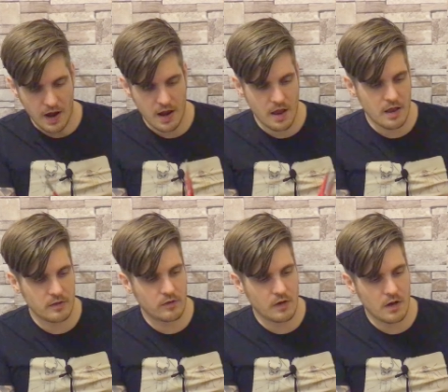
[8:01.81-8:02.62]

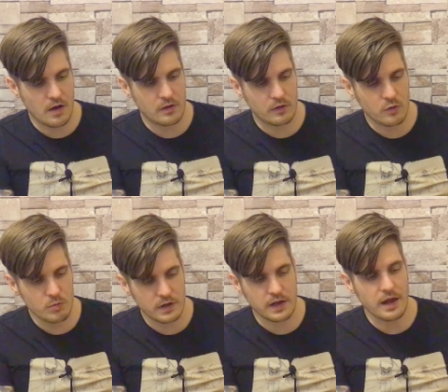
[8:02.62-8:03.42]
and uh, the
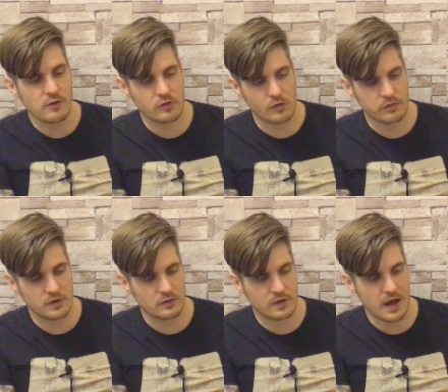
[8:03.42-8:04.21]
communication of
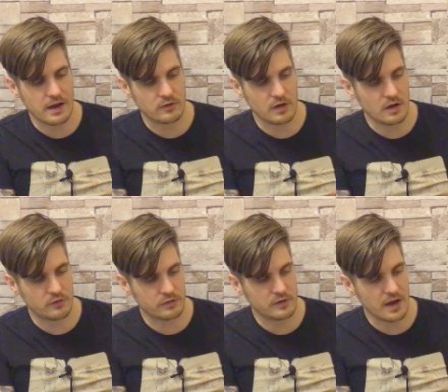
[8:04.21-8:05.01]
these guys
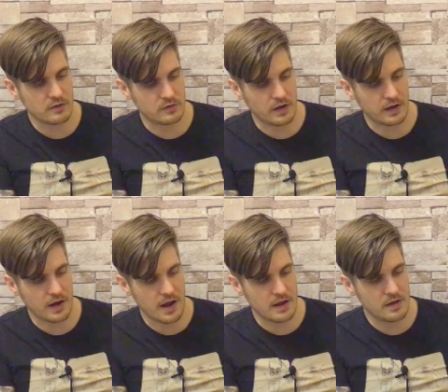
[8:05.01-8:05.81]
is fantastic.
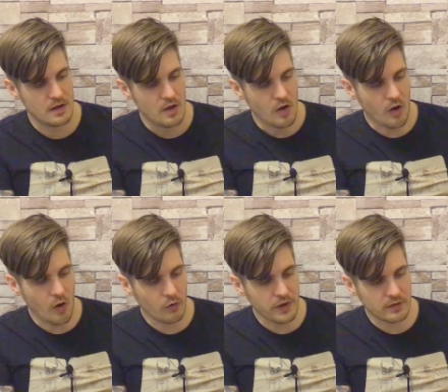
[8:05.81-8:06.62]
And
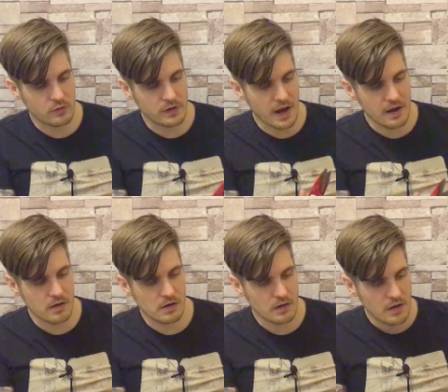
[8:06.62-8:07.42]
all that
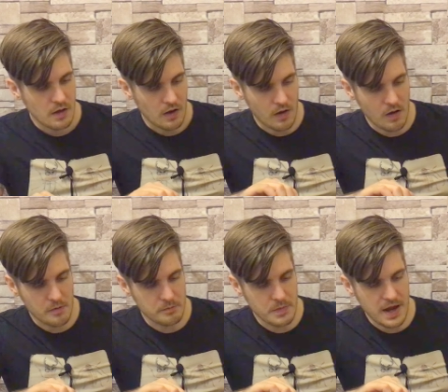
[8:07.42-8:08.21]
together
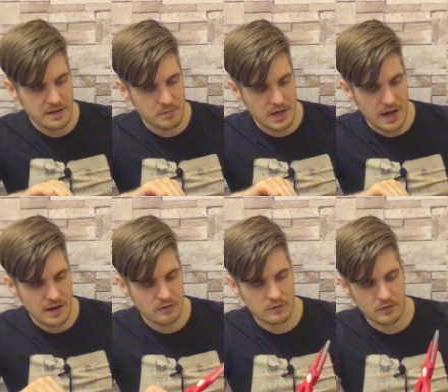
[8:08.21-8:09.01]
uh, made me
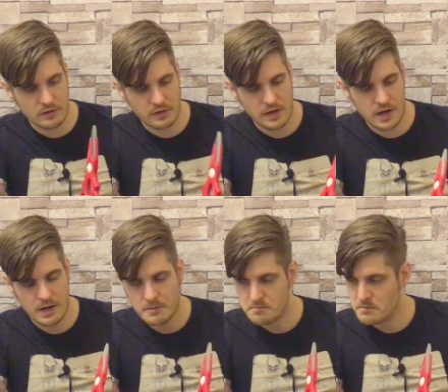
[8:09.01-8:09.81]

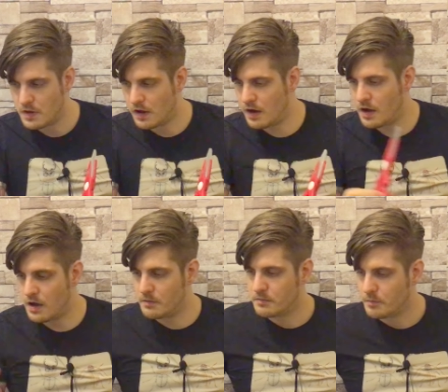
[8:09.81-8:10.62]
instantly
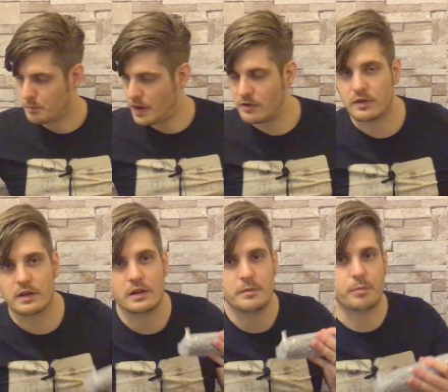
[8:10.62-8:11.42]
uh,
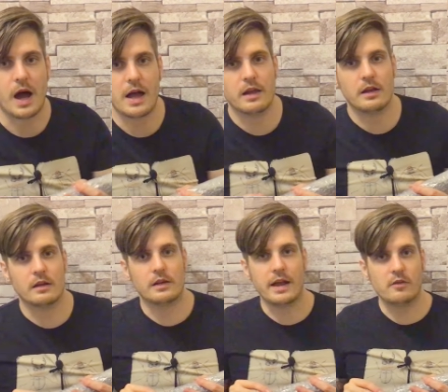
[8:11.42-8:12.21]
basically
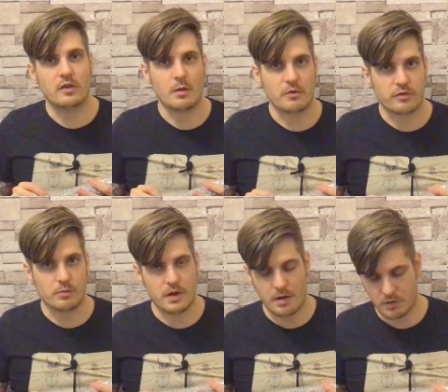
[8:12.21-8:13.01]
buying a lightsaber
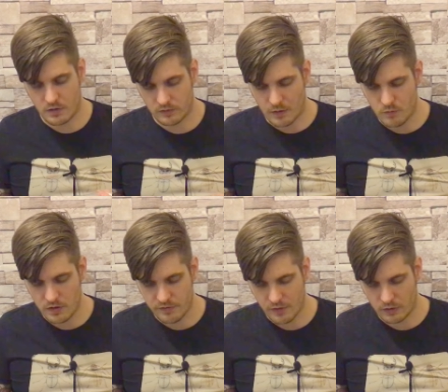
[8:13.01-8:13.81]
from them because I
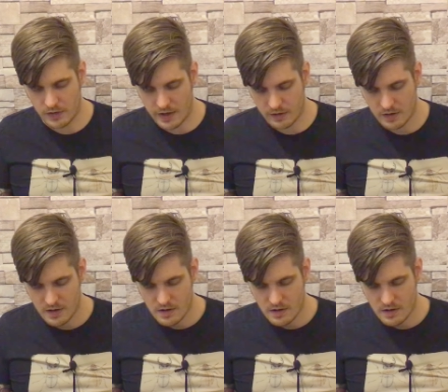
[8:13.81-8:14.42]
really felt like